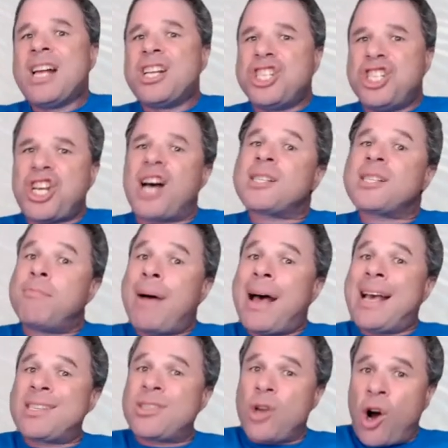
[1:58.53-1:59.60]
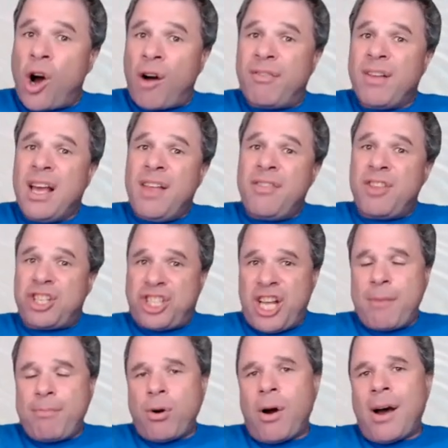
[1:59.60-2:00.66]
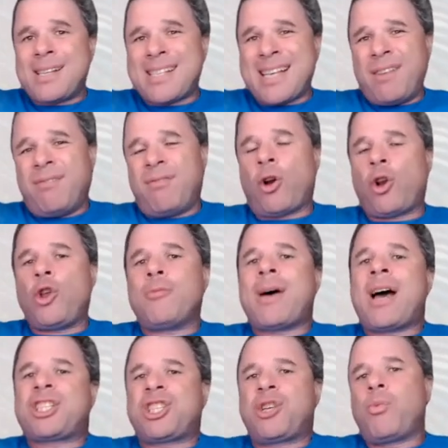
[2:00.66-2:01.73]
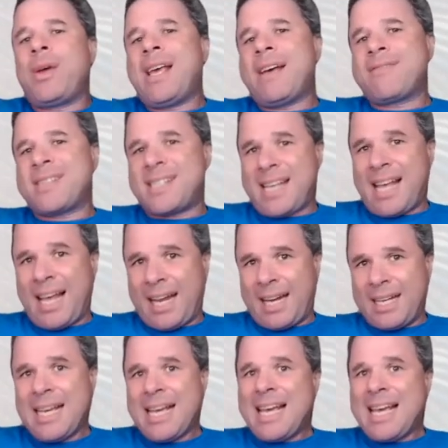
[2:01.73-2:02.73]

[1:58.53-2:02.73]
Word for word: just based off the share price and volume action we have seen